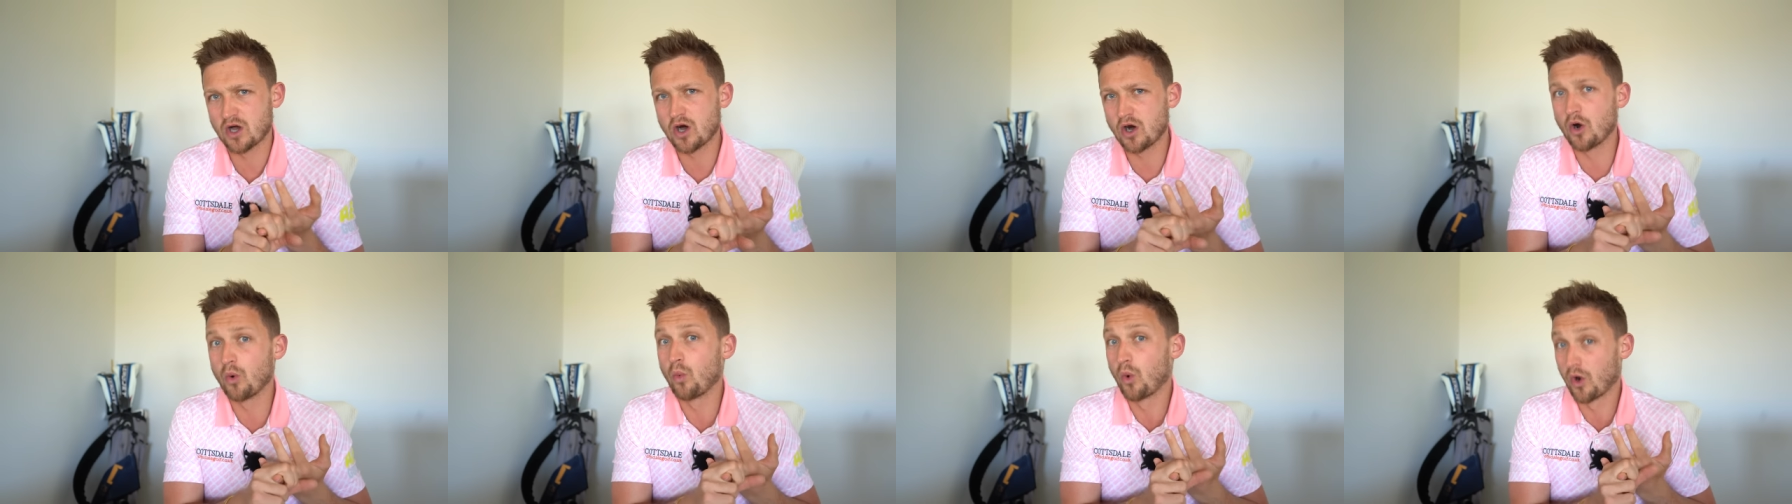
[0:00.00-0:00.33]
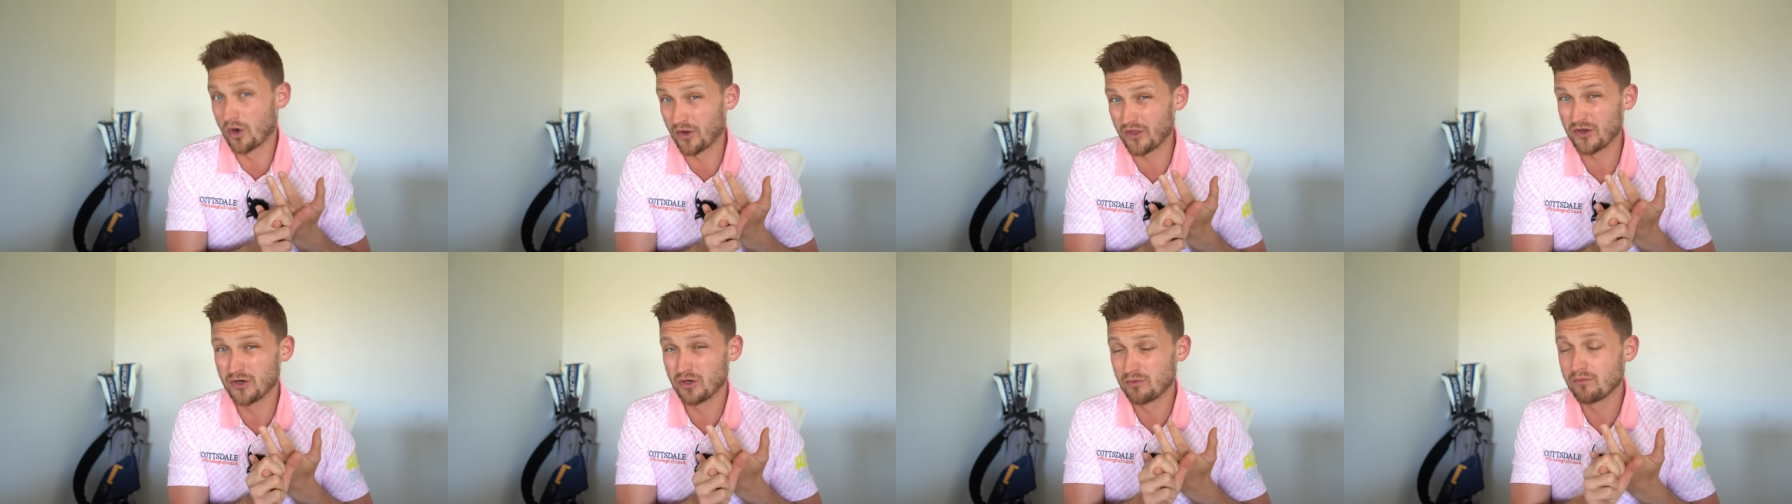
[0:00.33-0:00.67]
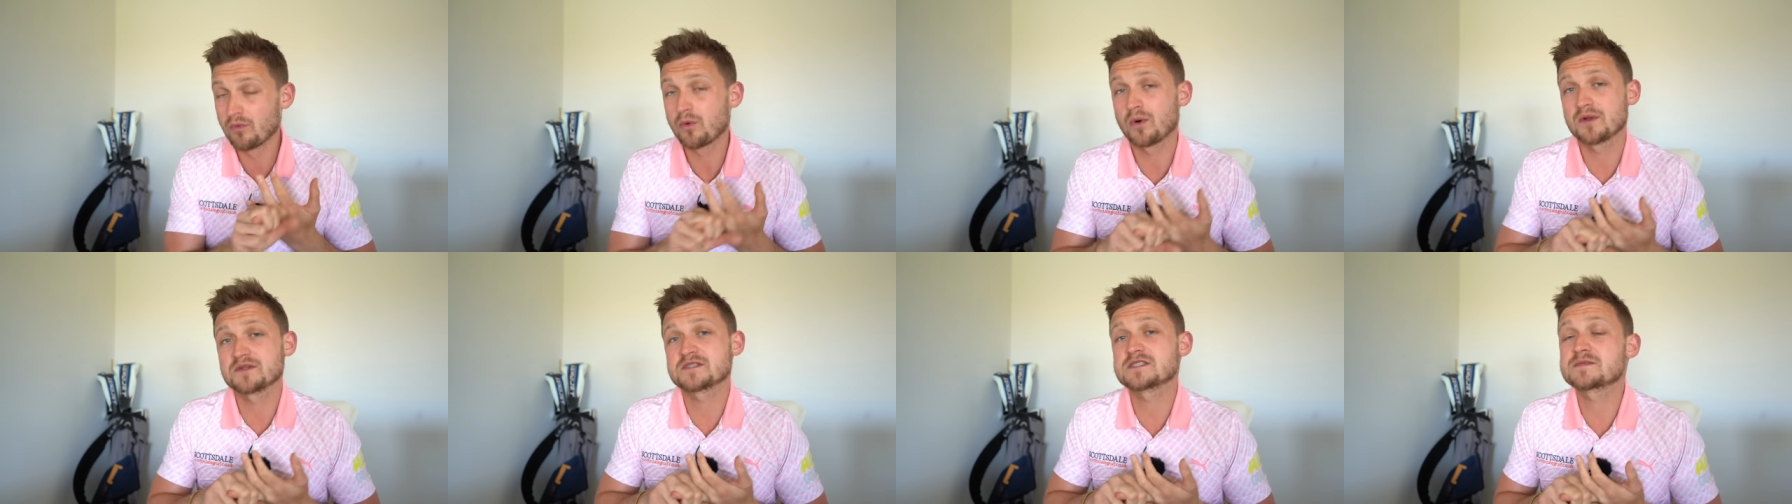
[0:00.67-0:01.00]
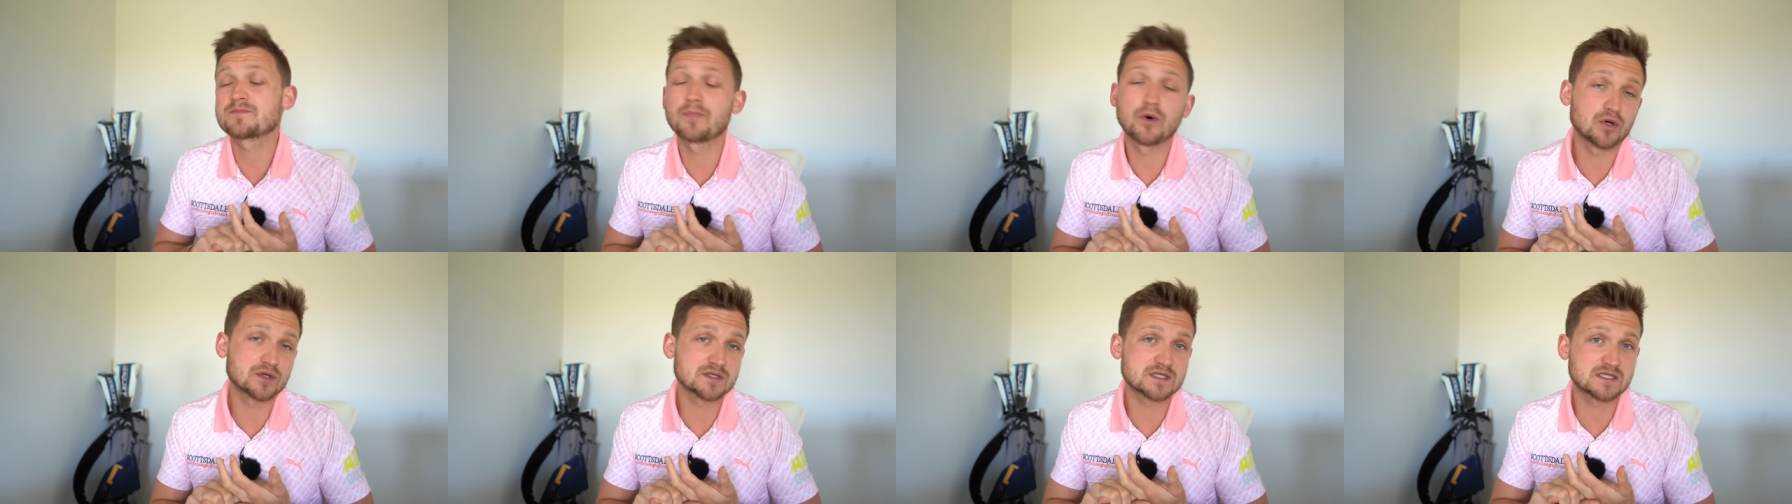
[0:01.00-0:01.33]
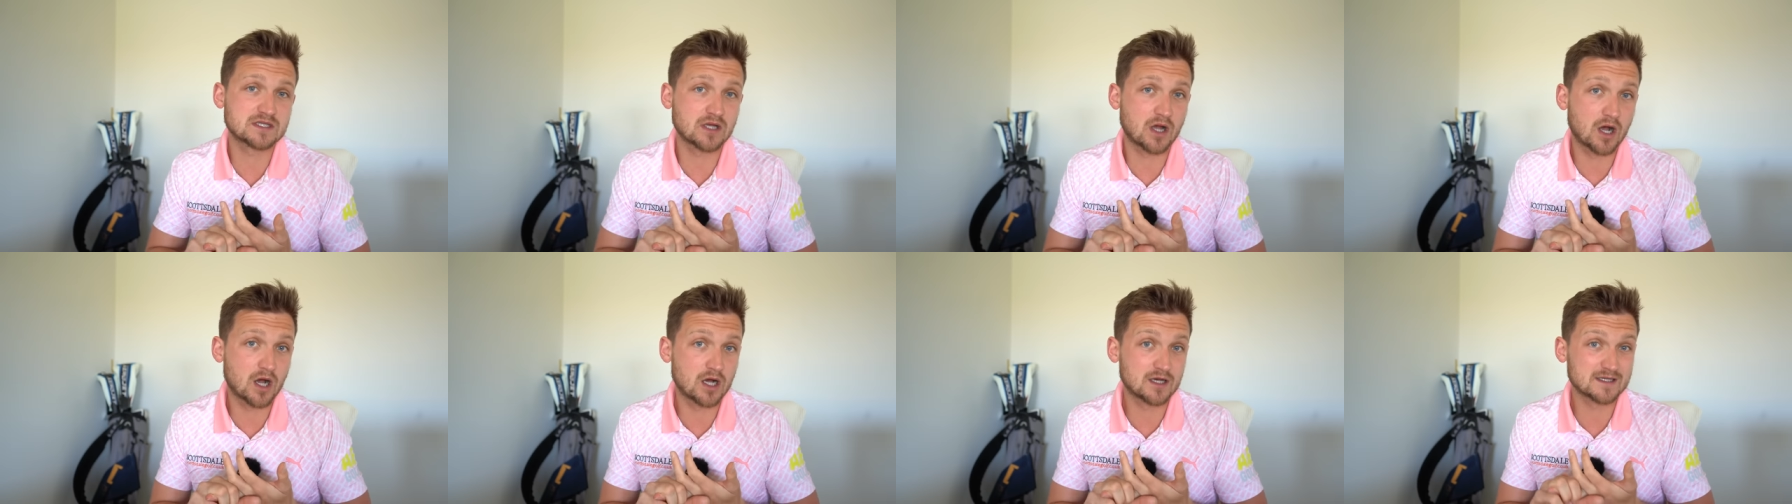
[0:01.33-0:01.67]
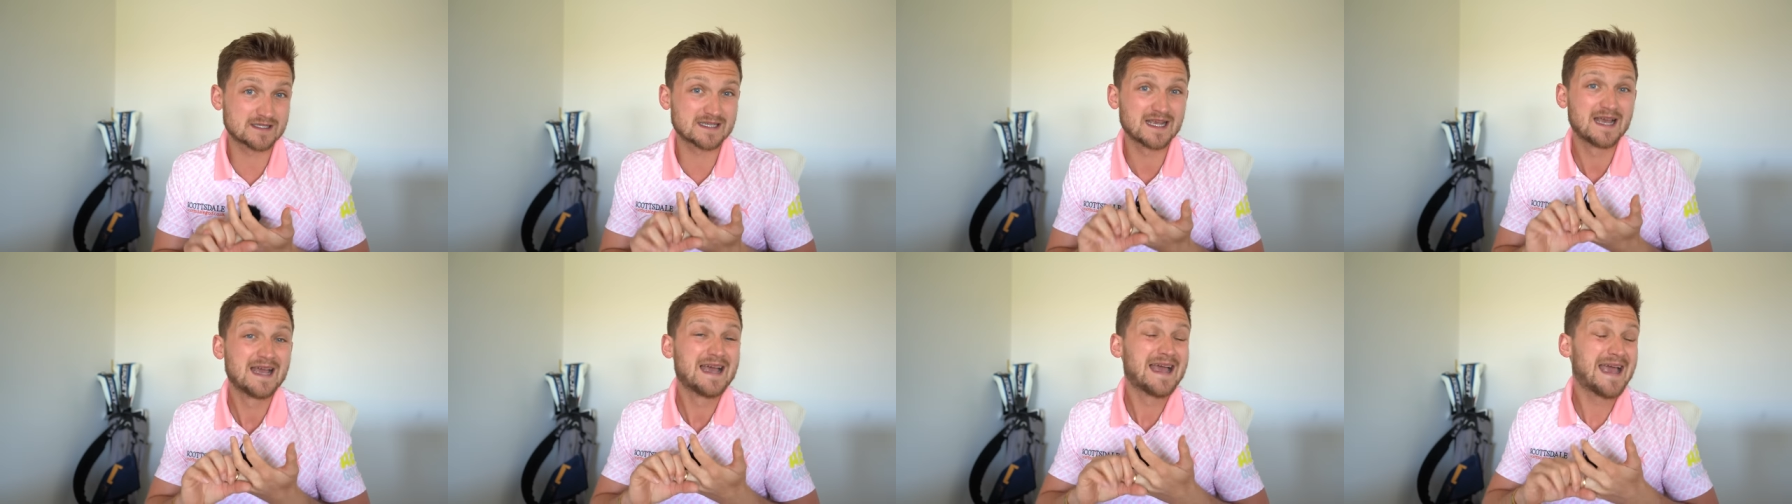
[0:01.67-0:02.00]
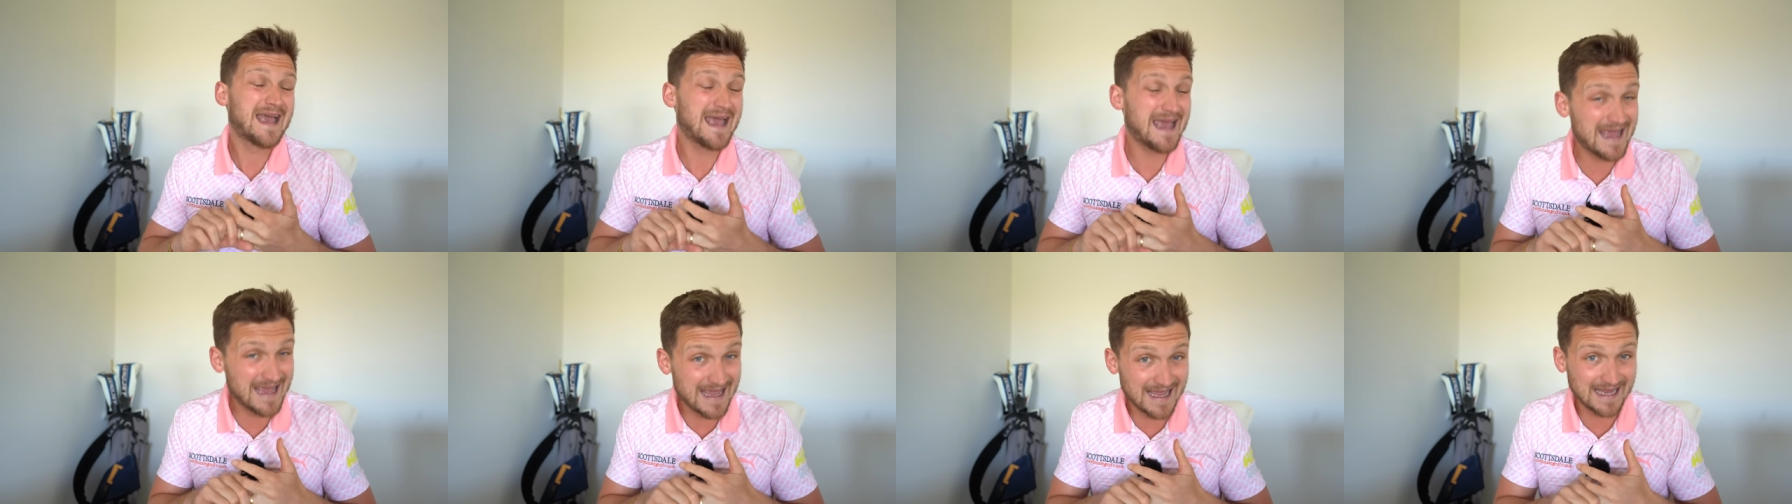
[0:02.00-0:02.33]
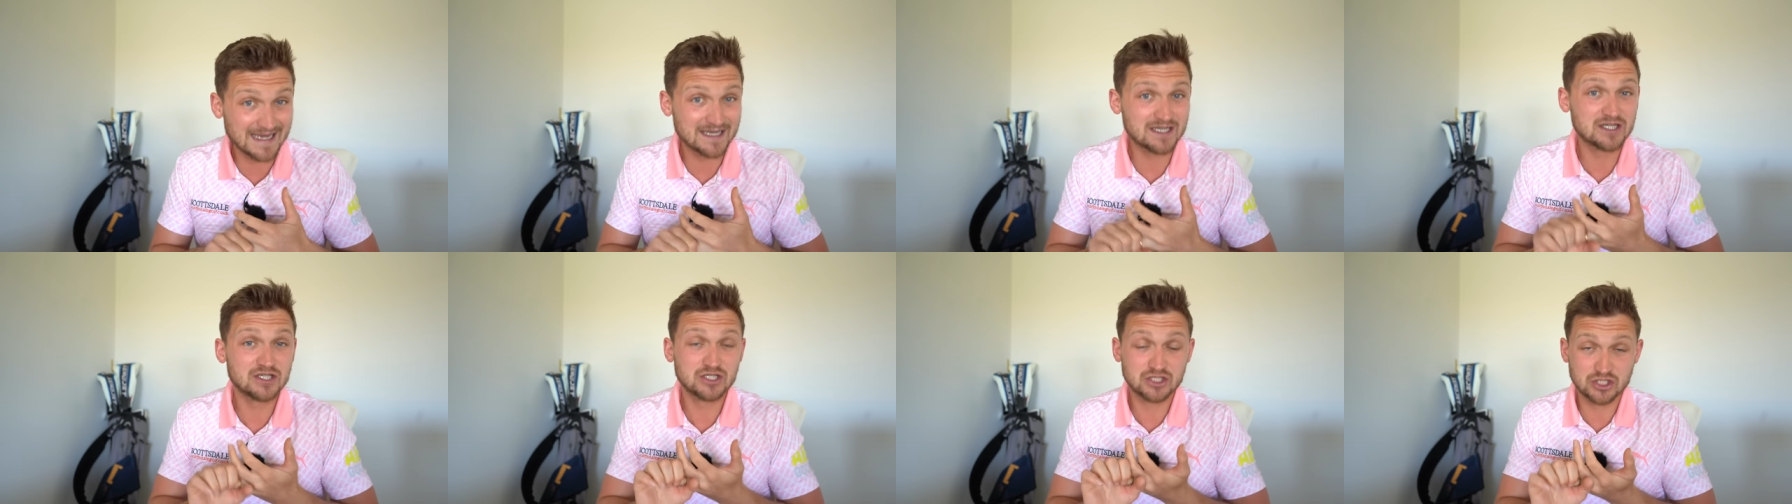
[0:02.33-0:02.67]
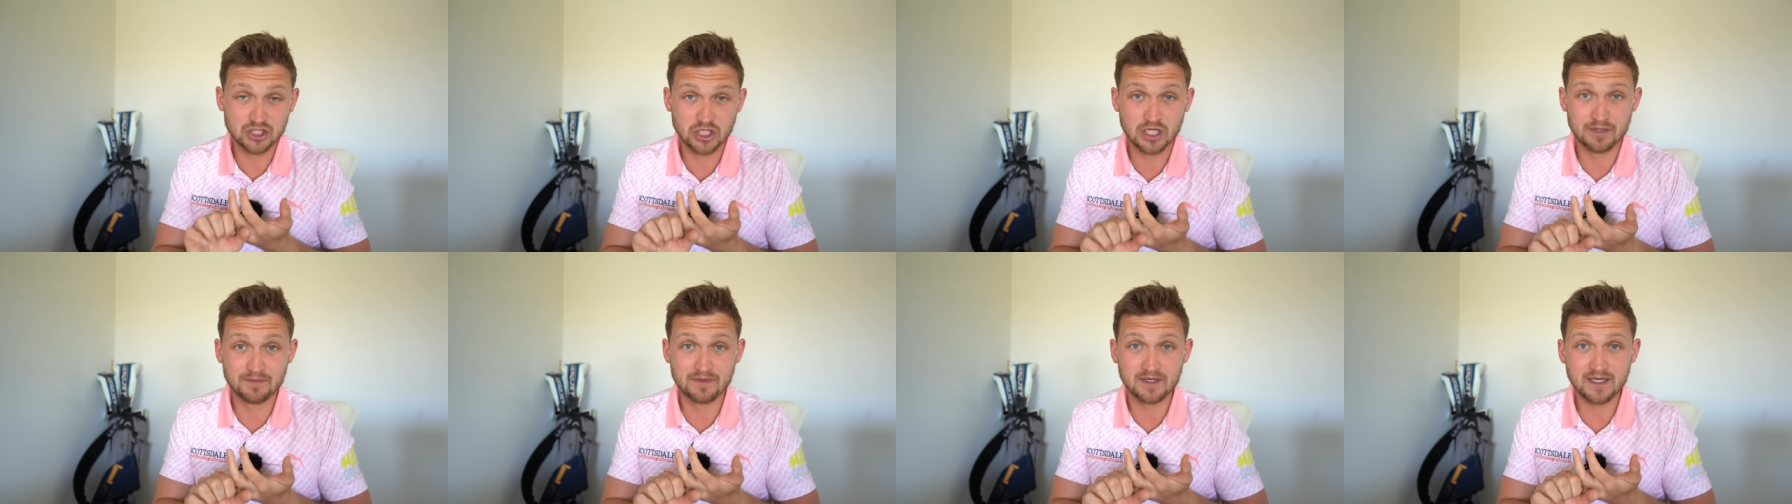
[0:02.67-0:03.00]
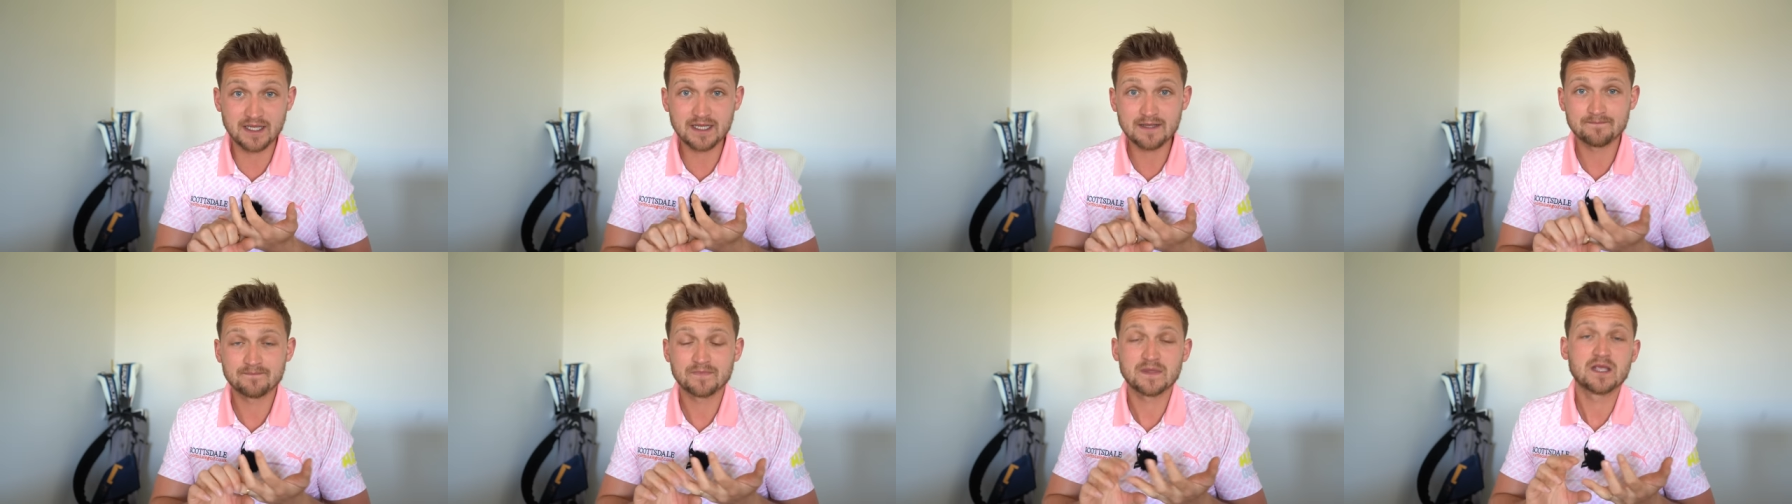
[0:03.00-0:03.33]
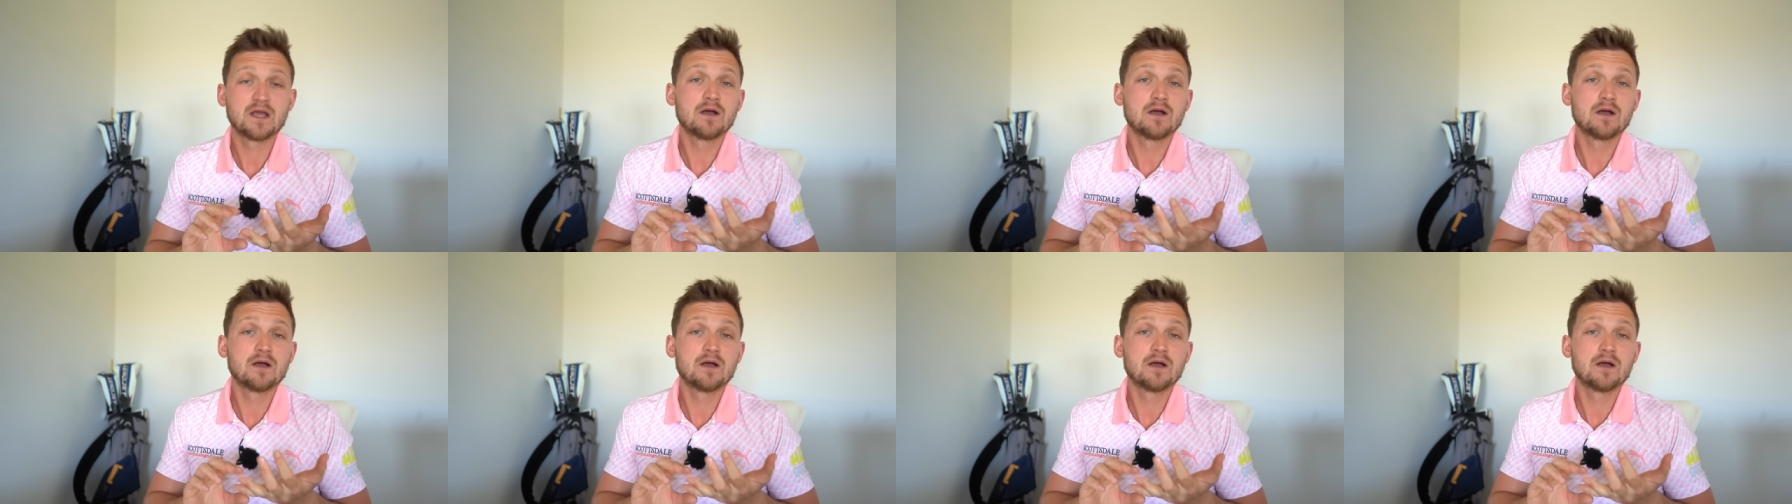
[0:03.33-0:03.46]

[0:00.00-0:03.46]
or one of the number one sports stars in Germany.